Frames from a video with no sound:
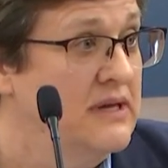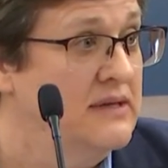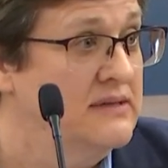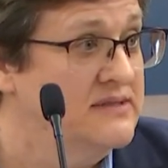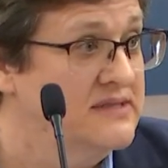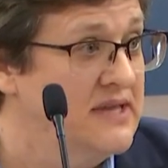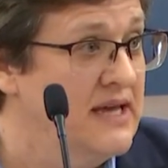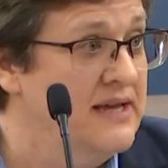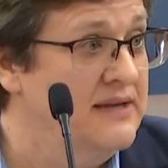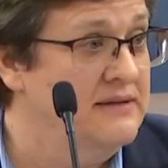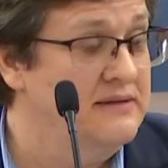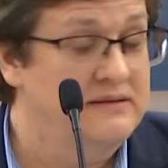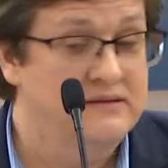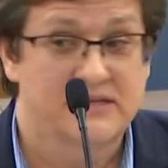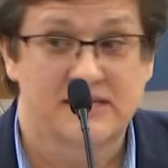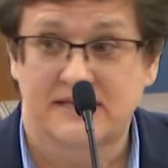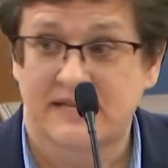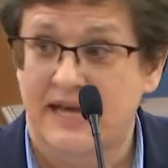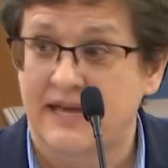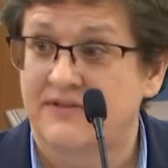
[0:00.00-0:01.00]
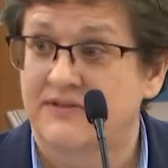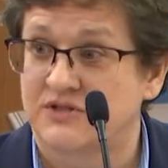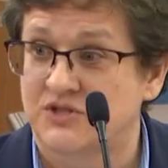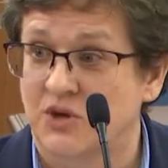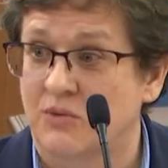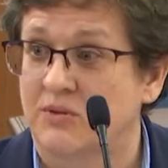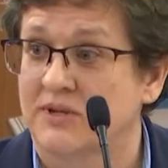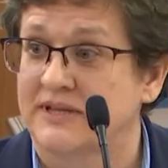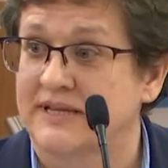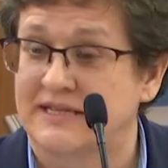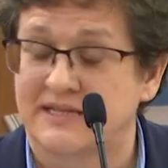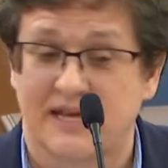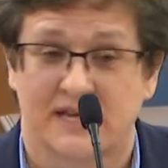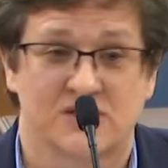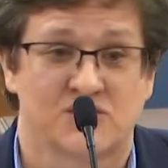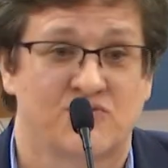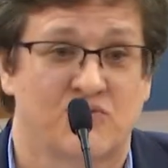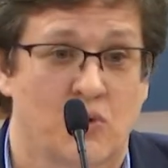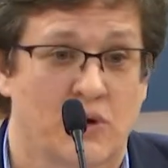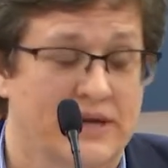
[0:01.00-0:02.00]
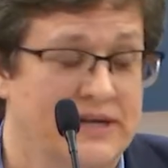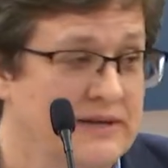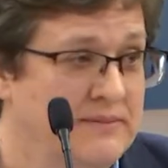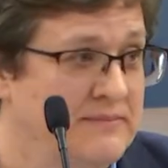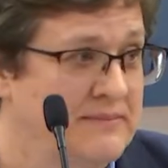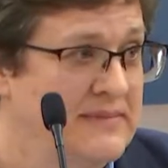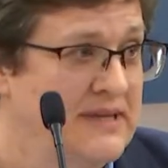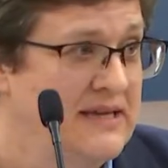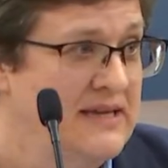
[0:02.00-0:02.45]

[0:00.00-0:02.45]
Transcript: son to take the SoberLink test for him.